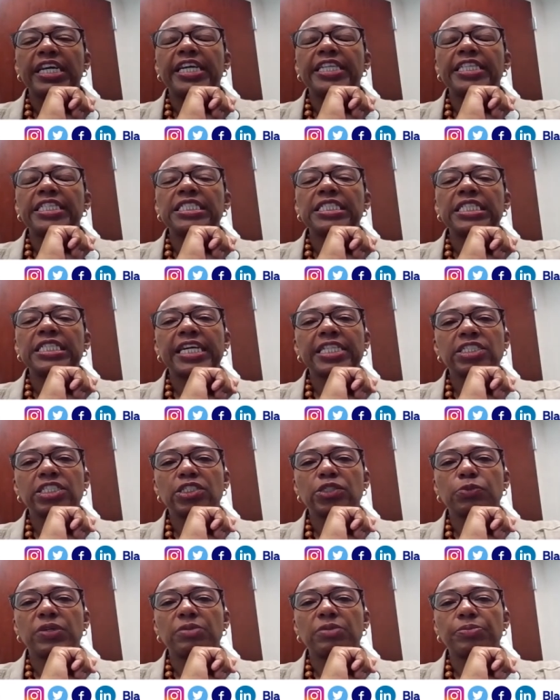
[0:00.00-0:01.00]
And it's not
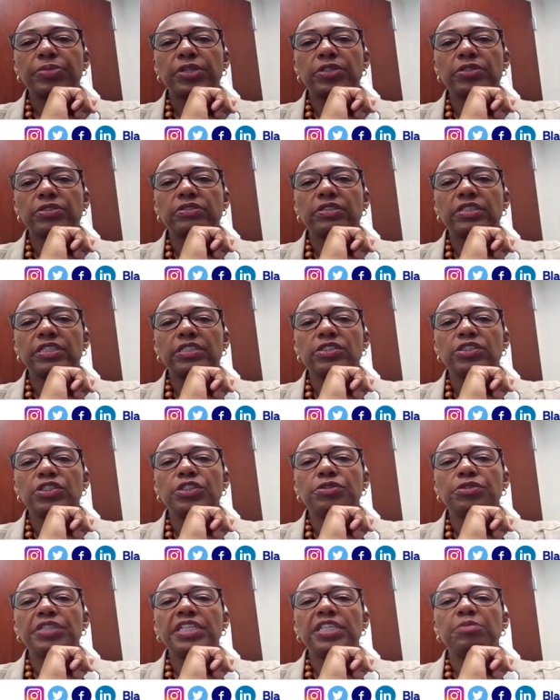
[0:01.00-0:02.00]
just one person.
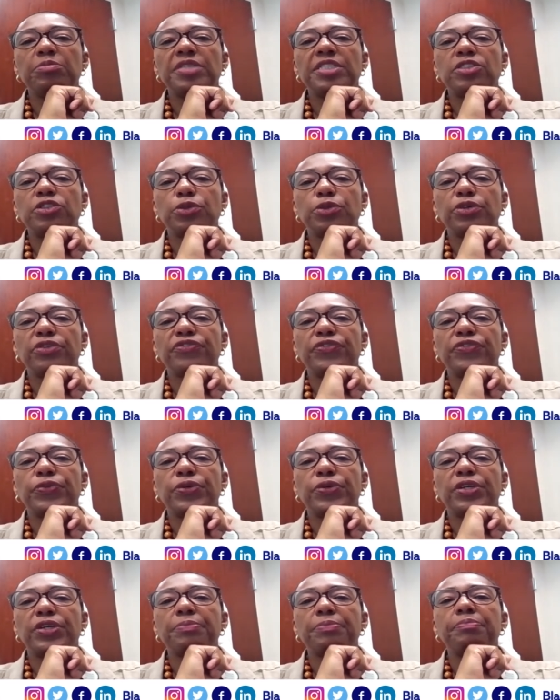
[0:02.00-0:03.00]
You need a mentor
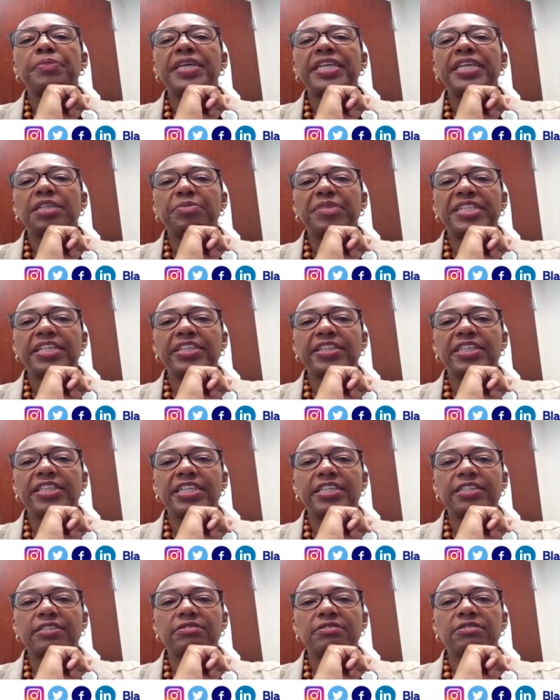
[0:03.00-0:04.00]
for many, many
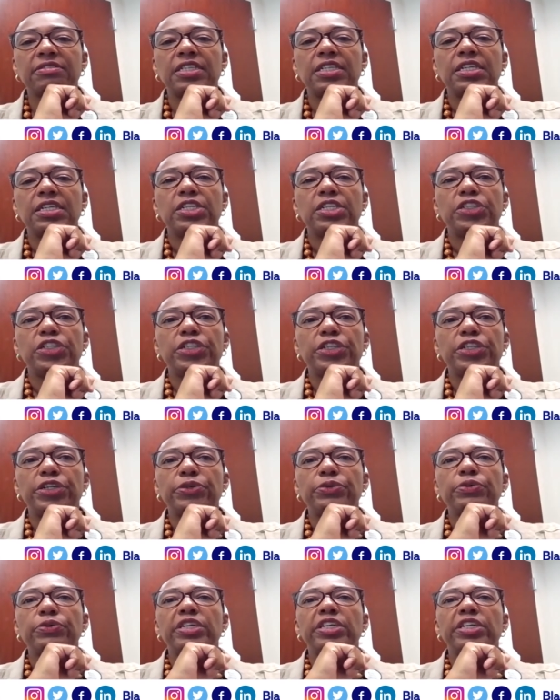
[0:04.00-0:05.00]
things. You
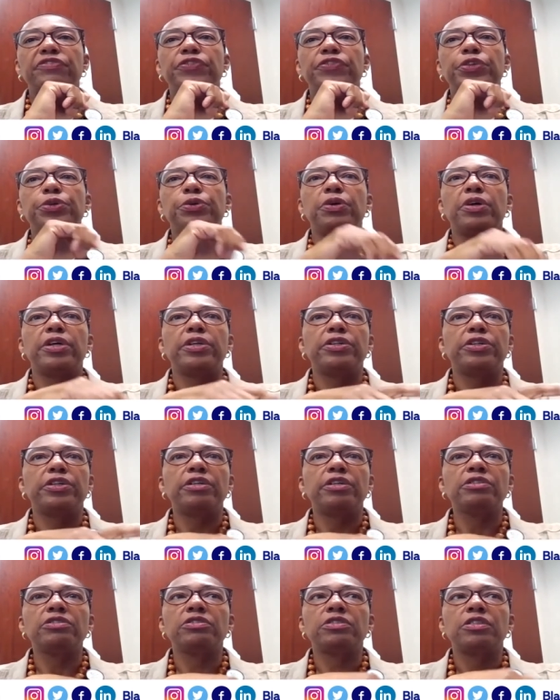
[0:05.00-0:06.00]
know, if you are a
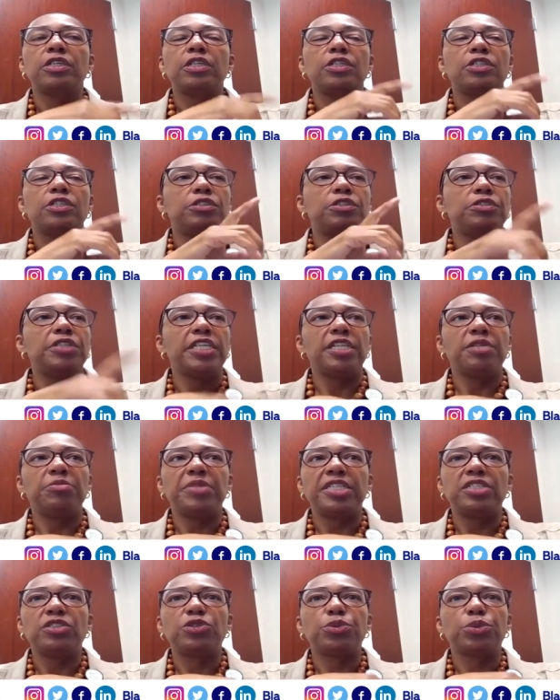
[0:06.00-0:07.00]
nurse, you need a
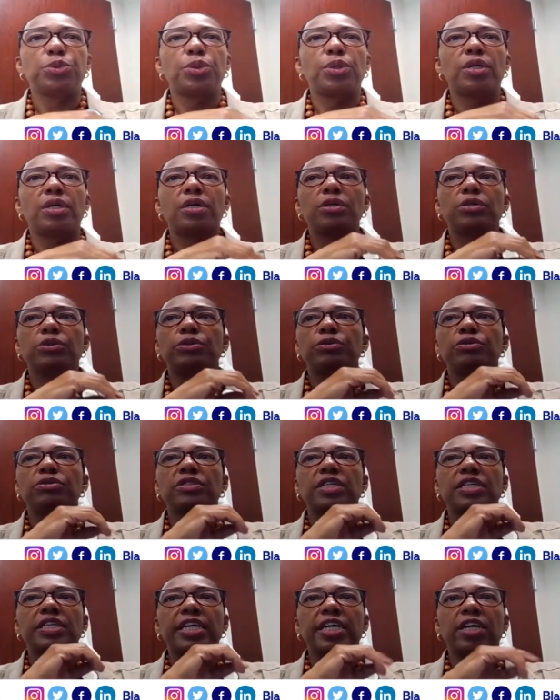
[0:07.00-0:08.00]
mentor
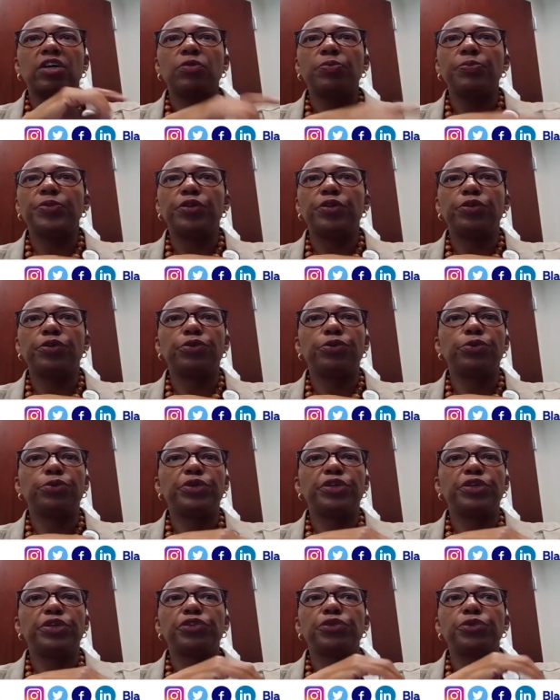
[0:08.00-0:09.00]
who's going to help you
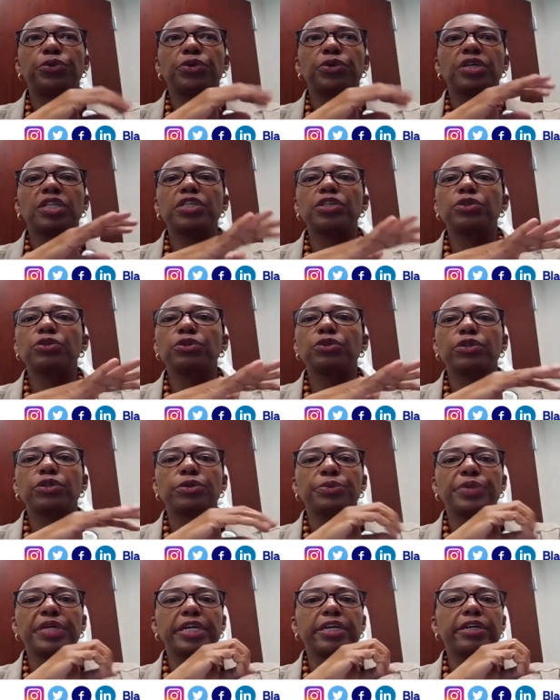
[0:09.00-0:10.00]
with your clinical
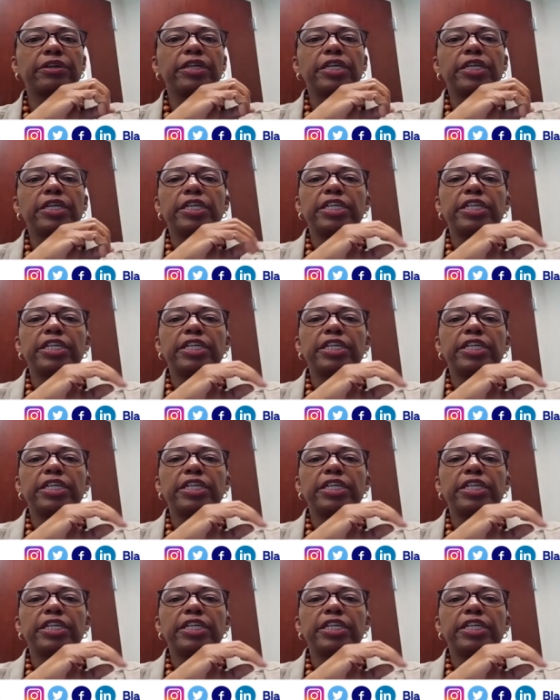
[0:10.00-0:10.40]
career.